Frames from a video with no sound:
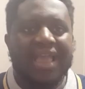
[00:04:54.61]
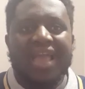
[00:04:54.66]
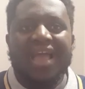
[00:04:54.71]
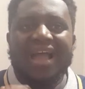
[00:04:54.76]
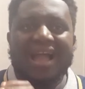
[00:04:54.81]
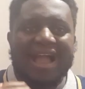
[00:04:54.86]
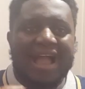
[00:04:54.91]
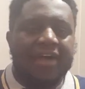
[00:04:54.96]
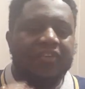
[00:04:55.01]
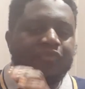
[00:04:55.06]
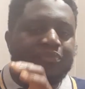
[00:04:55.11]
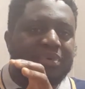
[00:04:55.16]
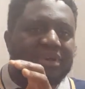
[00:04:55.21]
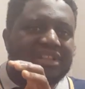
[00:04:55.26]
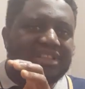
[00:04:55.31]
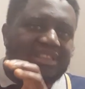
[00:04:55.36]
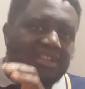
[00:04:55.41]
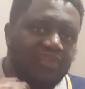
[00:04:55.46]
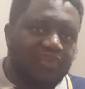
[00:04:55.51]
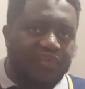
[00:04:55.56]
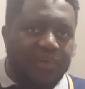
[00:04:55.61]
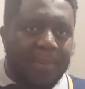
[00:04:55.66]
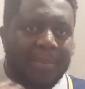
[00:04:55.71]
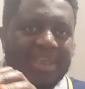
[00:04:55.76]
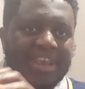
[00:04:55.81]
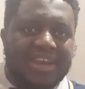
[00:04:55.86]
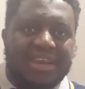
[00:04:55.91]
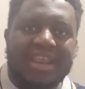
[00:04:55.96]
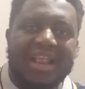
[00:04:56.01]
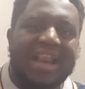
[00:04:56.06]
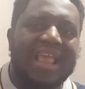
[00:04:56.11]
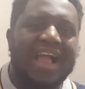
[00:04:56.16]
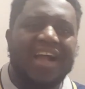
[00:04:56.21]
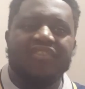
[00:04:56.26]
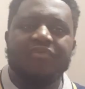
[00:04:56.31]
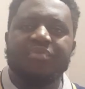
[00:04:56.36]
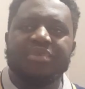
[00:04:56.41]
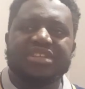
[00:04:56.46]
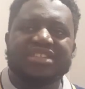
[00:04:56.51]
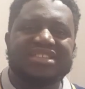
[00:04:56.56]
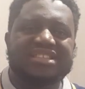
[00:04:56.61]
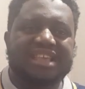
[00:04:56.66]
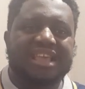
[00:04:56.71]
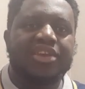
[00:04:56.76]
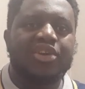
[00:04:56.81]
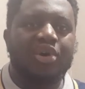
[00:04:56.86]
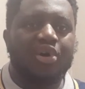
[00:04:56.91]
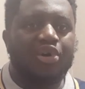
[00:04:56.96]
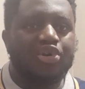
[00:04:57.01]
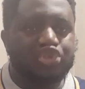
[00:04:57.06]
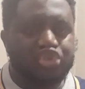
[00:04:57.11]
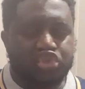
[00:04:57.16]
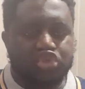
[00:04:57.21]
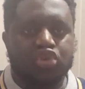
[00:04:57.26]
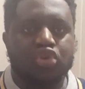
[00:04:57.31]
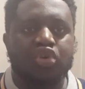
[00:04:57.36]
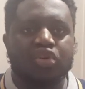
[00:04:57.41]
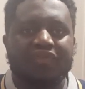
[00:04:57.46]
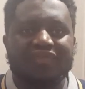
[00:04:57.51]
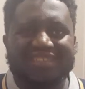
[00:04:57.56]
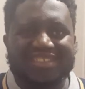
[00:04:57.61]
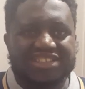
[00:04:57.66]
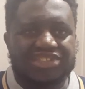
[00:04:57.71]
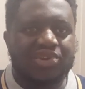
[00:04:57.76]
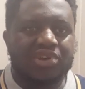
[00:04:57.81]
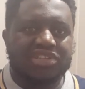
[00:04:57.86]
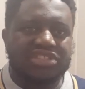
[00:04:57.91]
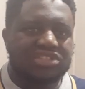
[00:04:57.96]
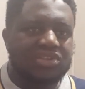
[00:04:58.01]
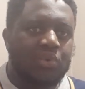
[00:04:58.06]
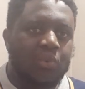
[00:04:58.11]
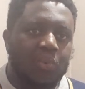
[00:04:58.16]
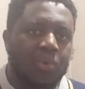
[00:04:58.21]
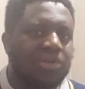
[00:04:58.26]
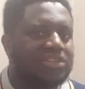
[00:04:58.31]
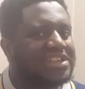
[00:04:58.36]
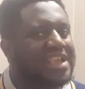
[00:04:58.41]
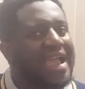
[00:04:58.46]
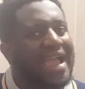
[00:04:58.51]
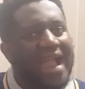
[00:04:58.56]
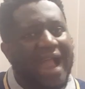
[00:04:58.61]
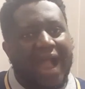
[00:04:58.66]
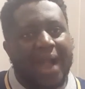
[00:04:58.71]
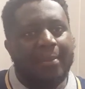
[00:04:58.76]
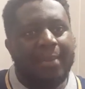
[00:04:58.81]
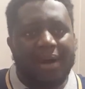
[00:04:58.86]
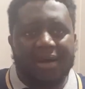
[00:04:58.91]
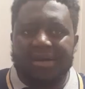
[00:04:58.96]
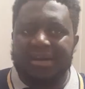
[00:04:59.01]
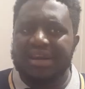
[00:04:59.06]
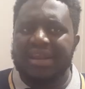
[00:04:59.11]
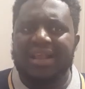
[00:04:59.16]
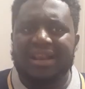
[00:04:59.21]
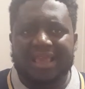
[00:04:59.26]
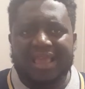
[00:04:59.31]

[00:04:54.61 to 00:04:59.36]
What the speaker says: have been defaming Nelly, have been saying all sort of disgusting words about Nelly.